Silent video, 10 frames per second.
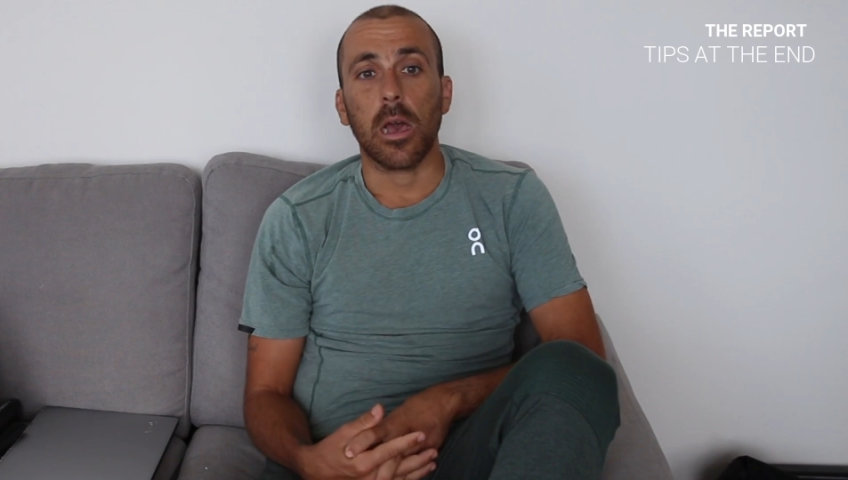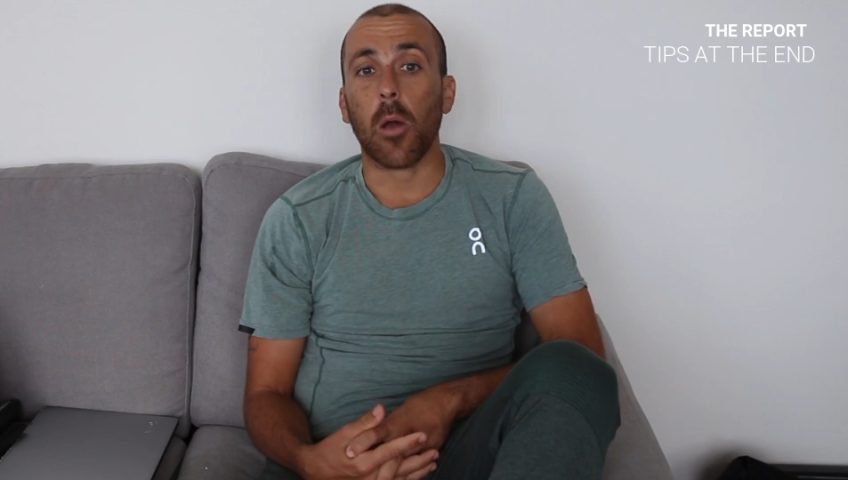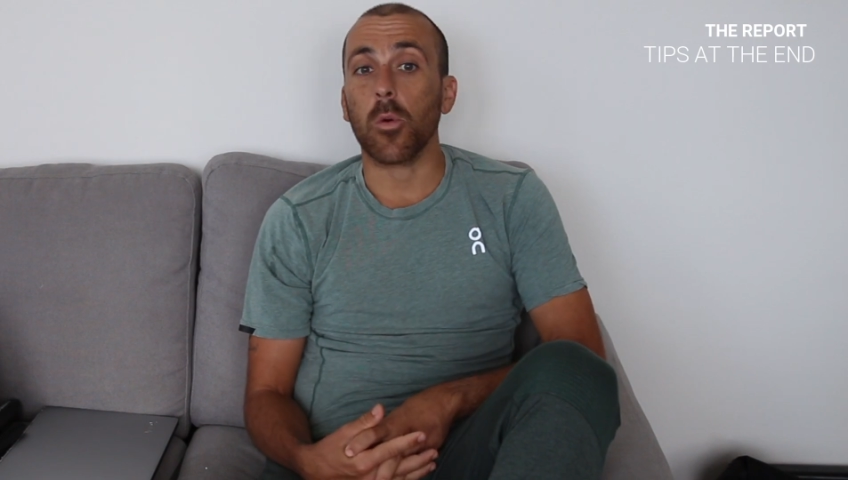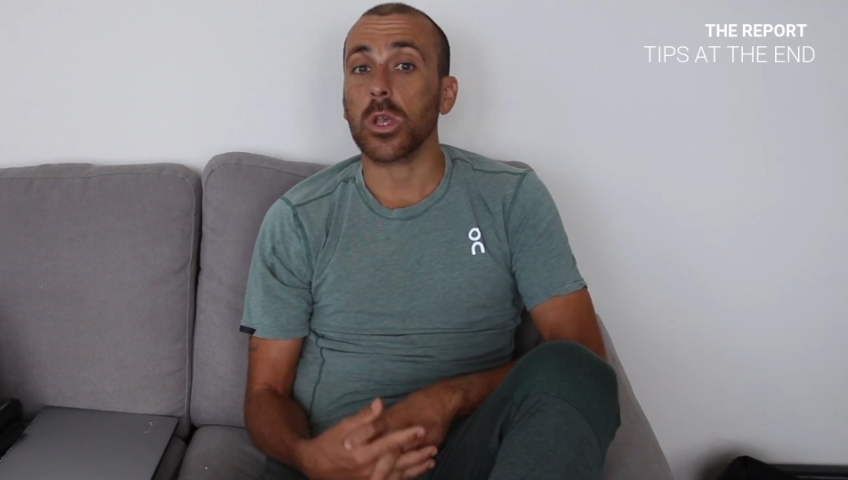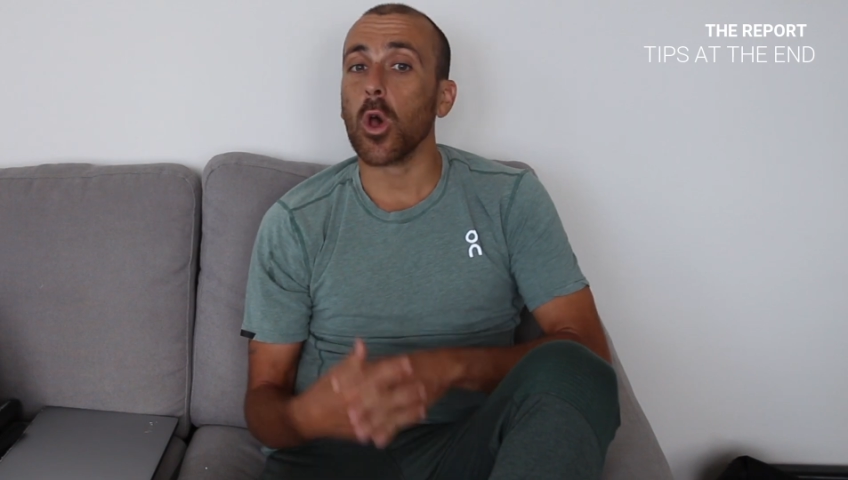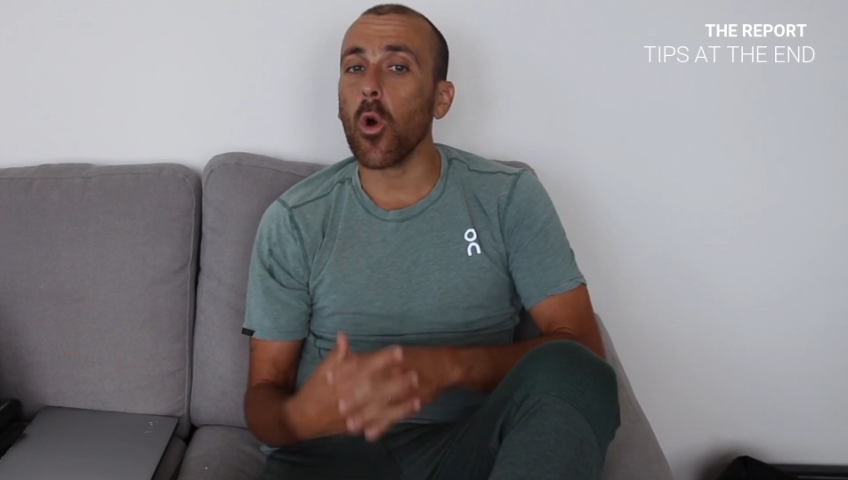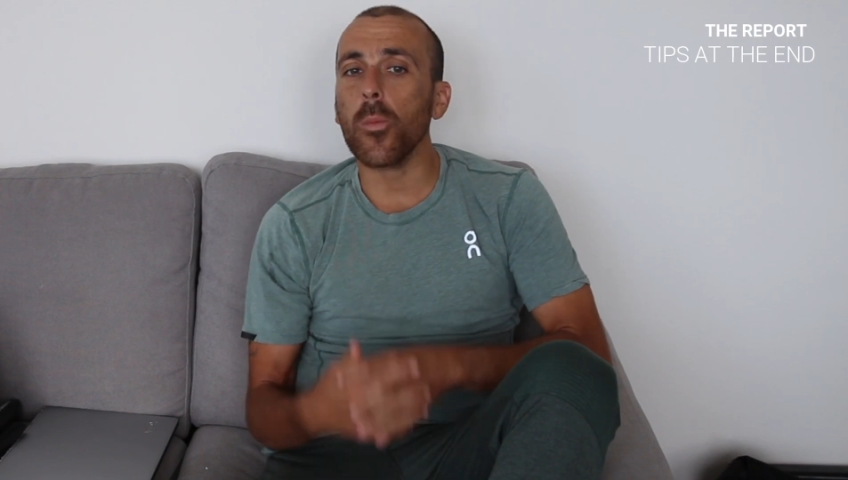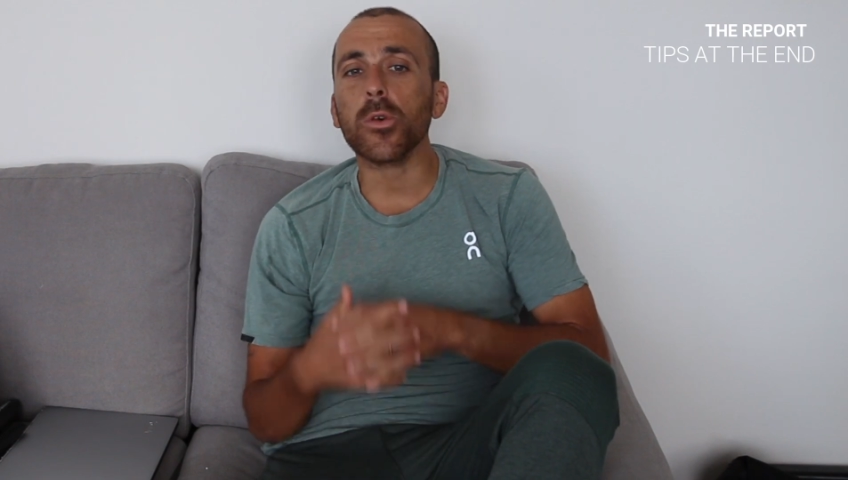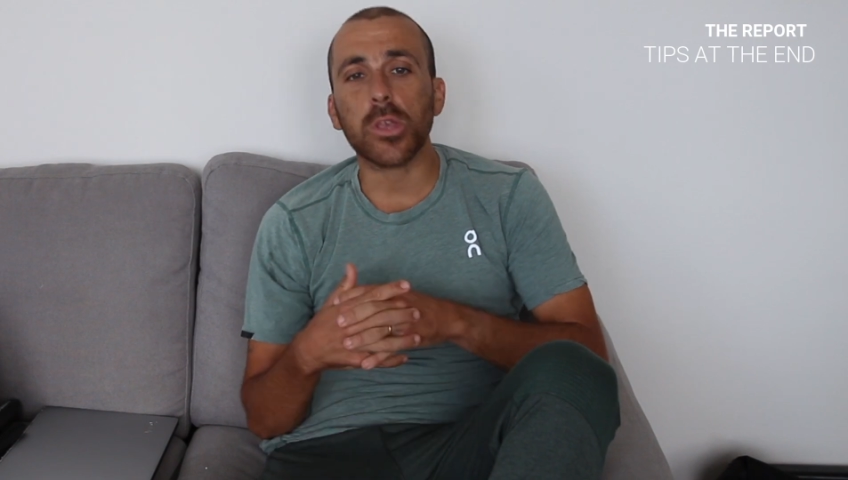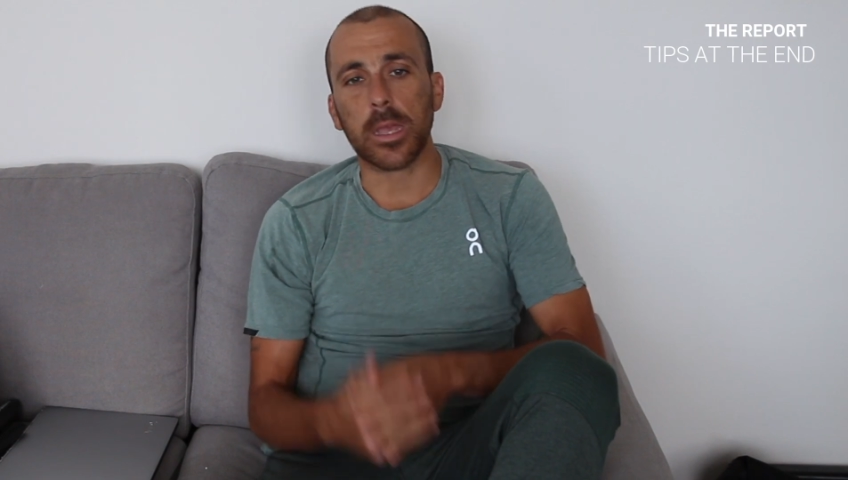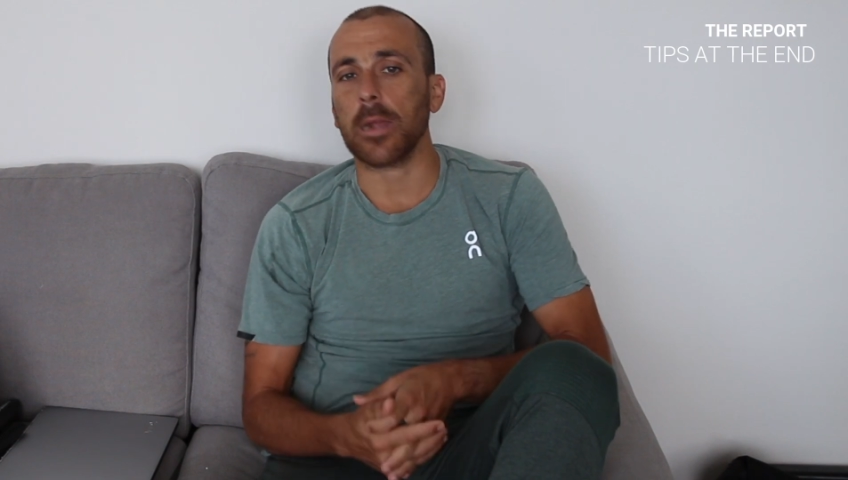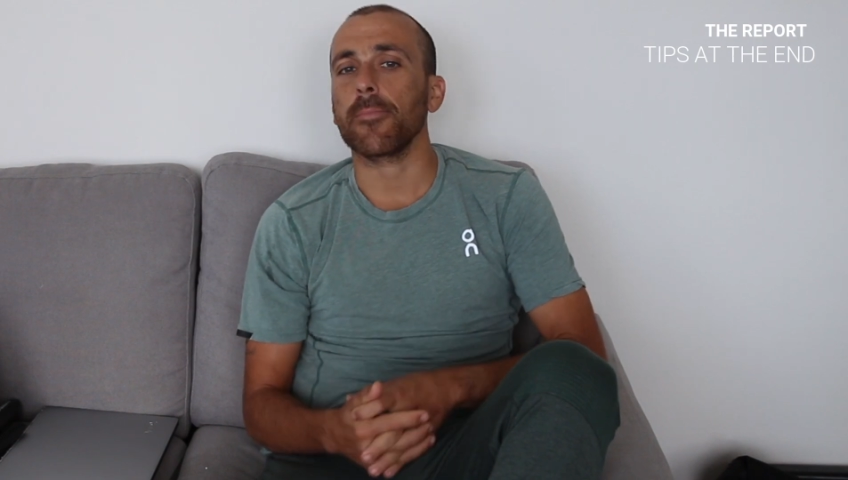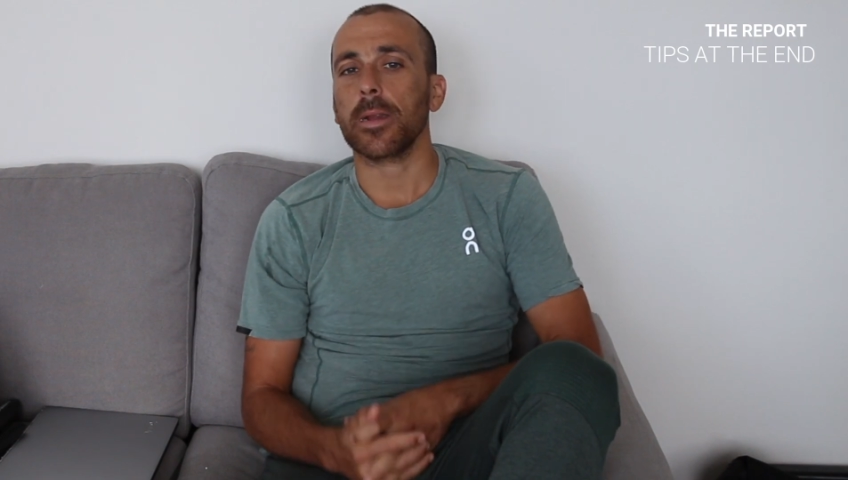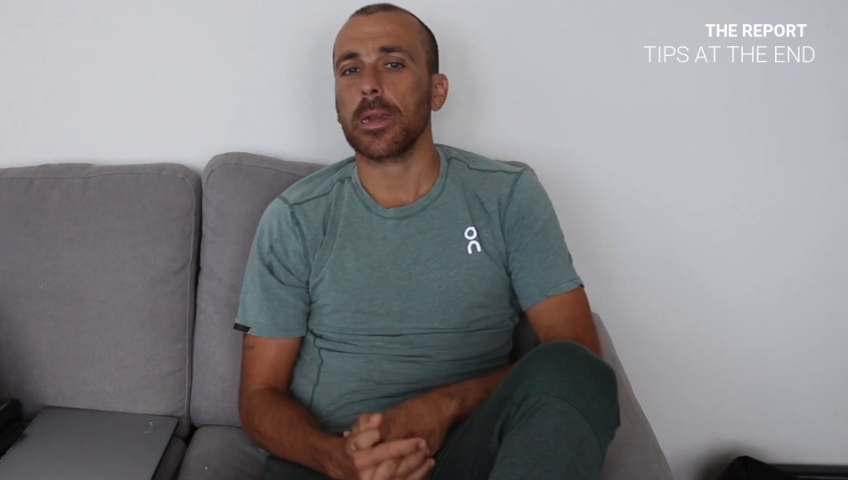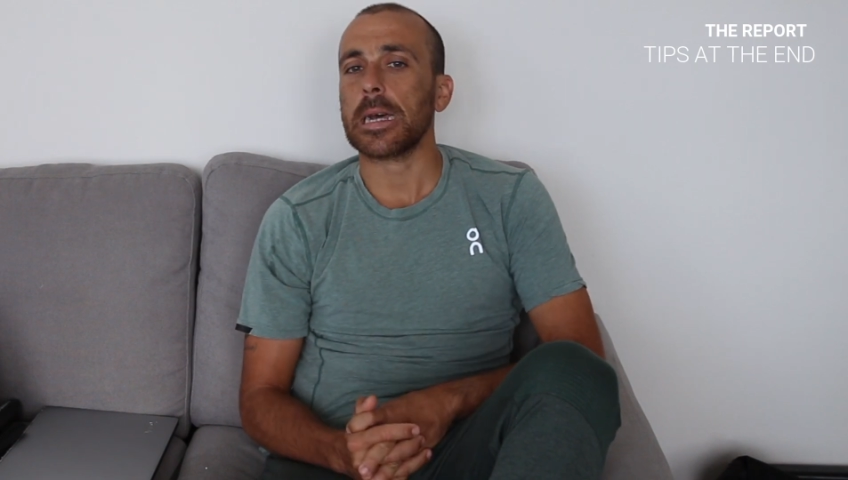I was almost there,
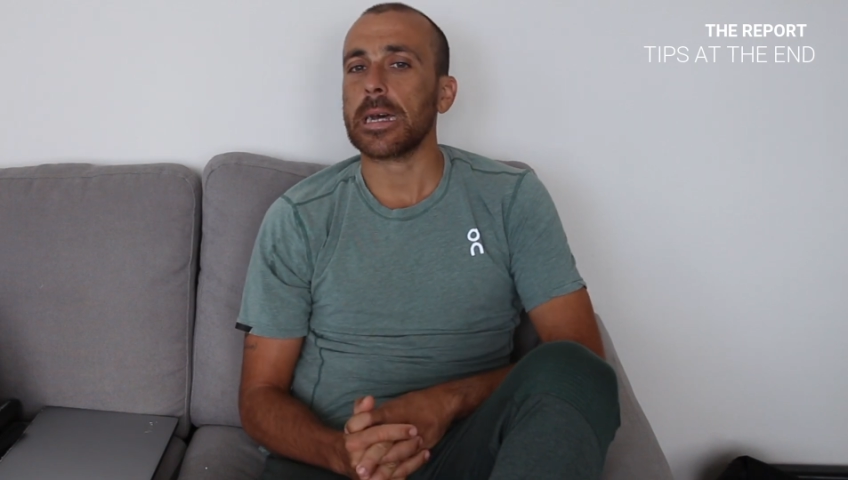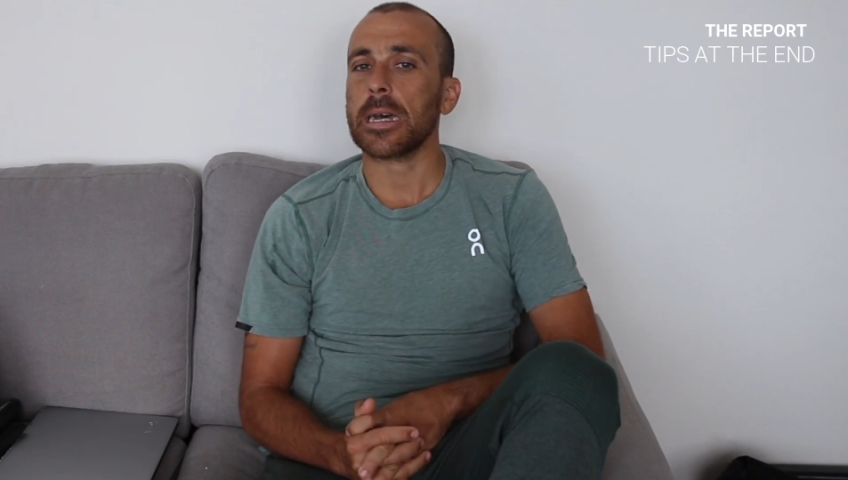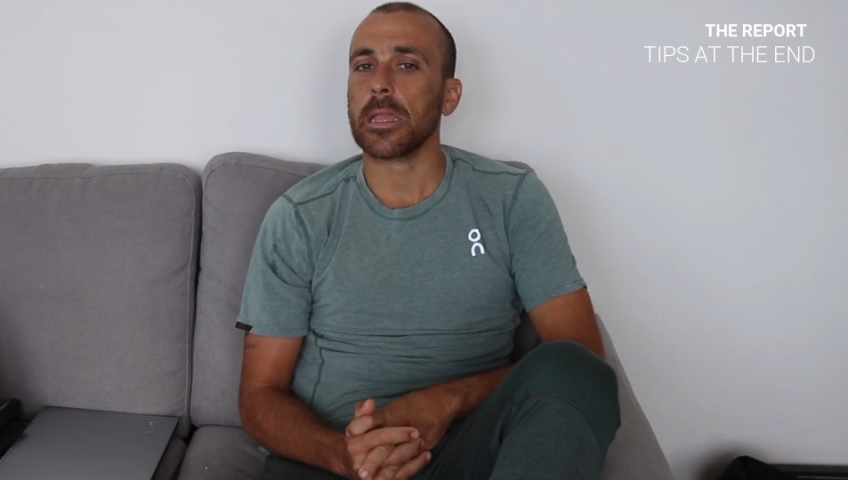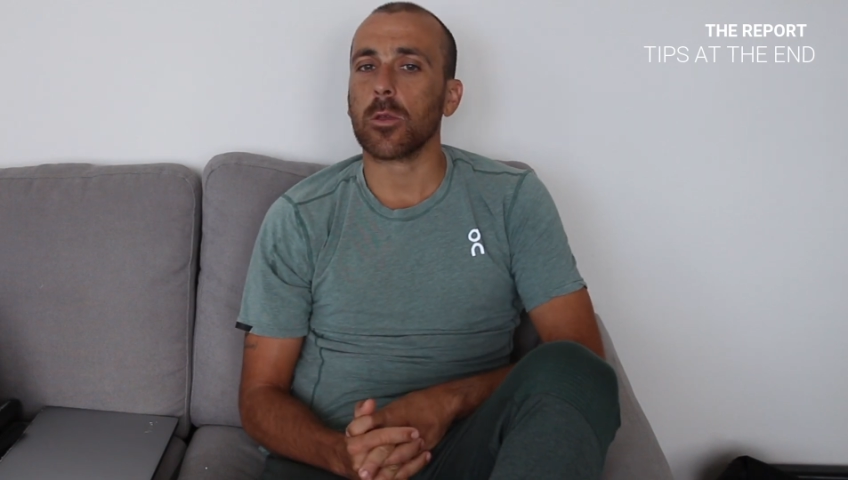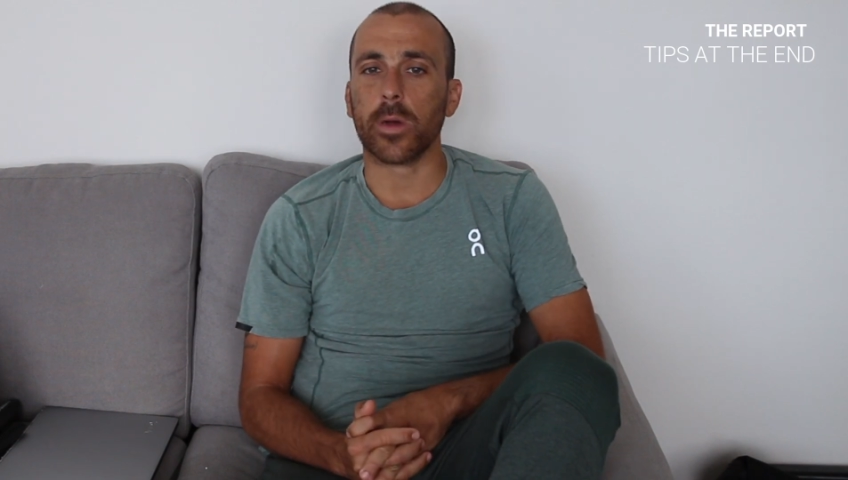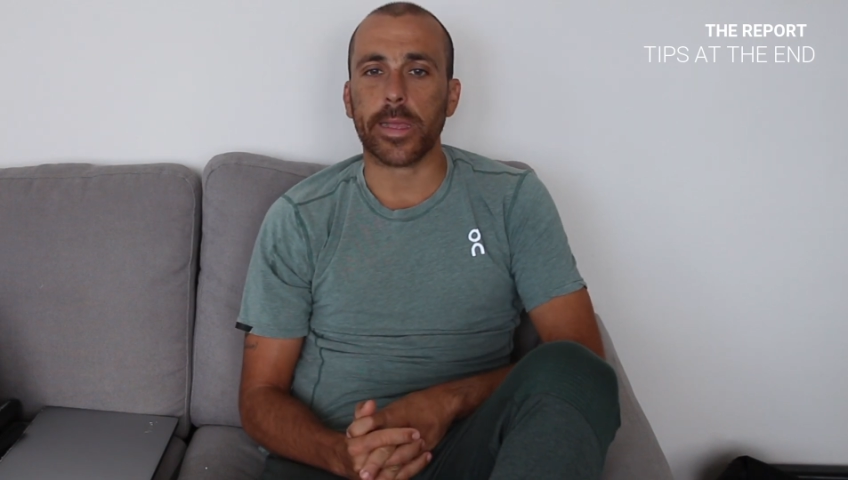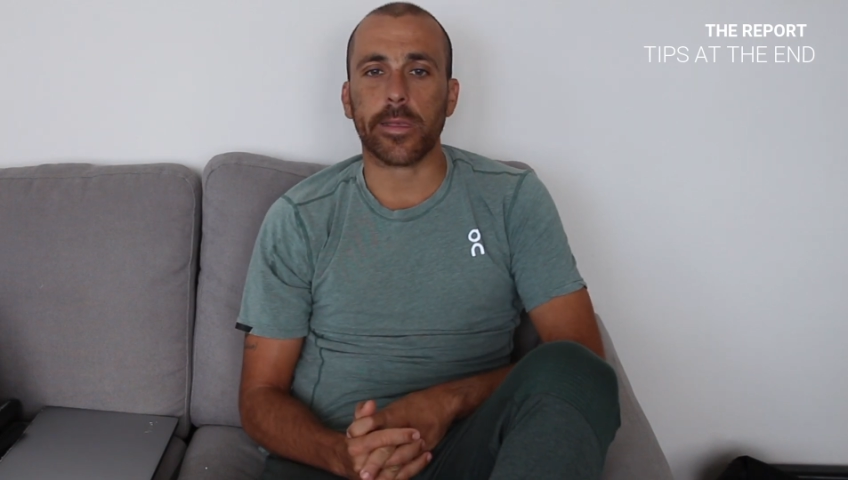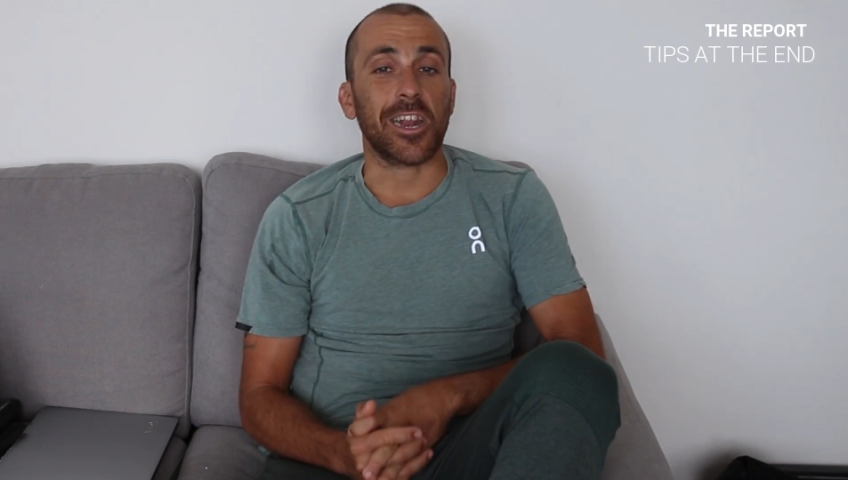but not quite.